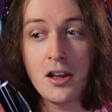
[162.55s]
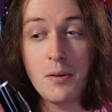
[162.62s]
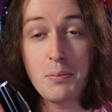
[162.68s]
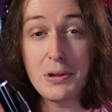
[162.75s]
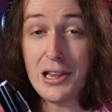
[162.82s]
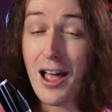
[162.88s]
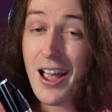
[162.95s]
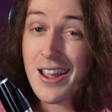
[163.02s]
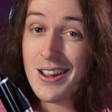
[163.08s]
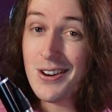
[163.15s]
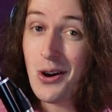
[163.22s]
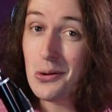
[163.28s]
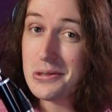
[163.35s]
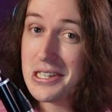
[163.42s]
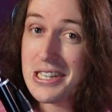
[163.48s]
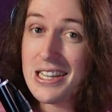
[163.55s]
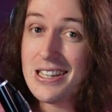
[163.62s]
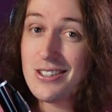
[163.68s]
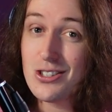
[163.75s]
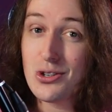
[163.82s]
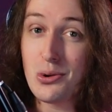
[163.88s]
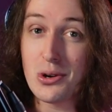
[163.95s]
But Lion only
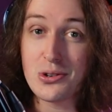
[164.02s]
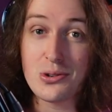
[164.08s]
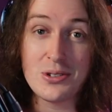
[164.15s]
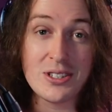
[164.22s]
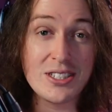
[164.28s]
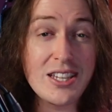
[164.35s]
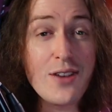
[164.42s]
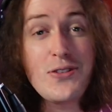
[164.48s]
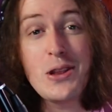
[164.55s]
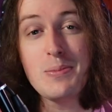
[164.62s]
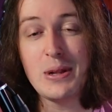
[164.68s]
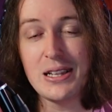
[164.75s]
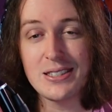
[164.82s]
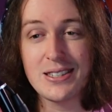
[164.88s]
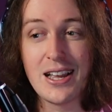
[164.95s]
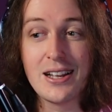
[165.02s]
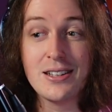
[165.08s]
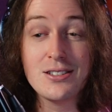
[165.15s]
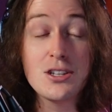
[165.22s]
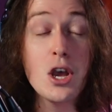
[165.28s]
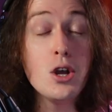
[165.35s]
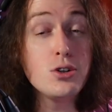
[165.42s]
needs 270
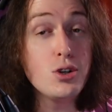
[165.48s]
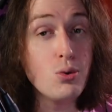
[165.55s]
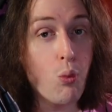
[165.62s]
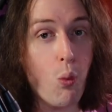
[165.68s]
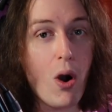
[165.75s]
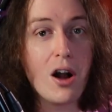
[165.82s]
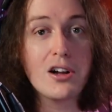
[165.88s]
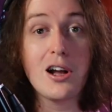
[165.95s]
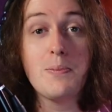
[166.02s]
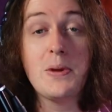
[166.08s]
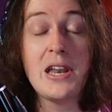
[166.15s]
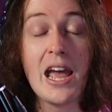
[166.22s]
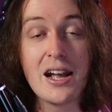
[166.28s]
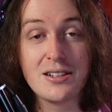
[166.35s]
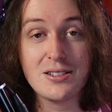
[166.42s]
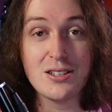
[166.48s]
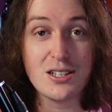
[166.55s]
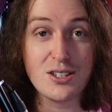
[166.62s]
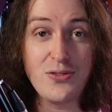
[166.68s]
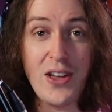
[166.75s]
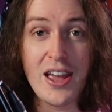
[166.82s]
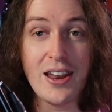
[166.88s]
milliseconds to walk up and hex the
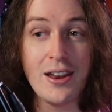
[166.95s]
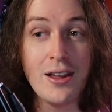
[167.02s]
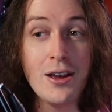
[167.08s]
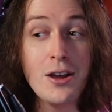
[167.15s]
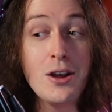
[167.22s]
Sven.